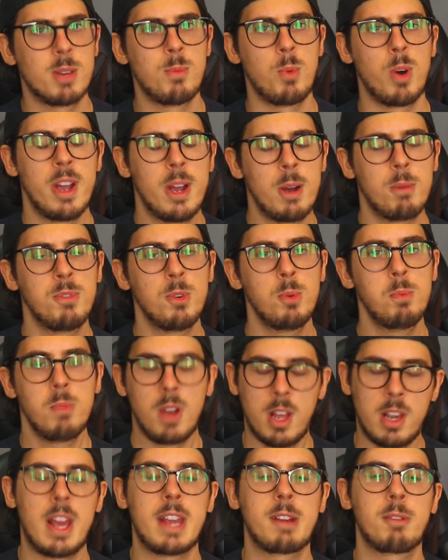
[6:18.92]
somewhat
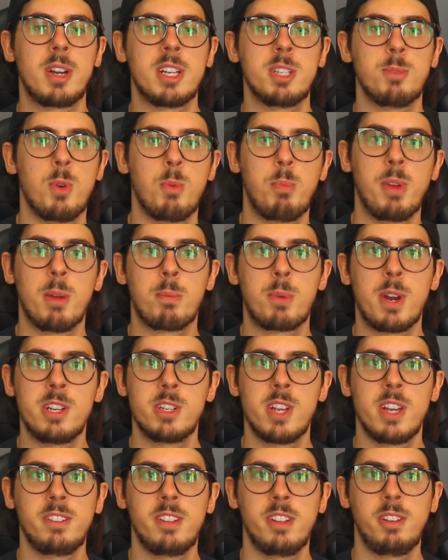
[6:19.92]
helpful, a like rating would be
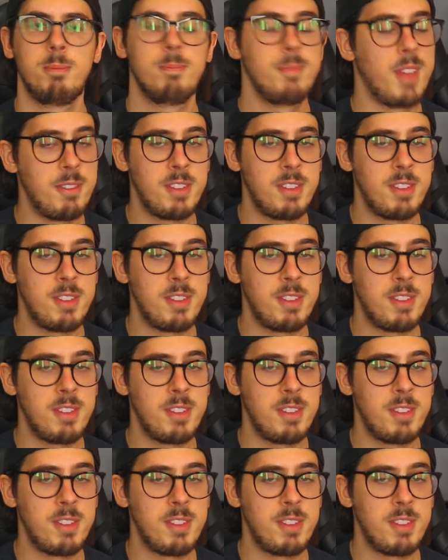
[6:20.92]
appreciated.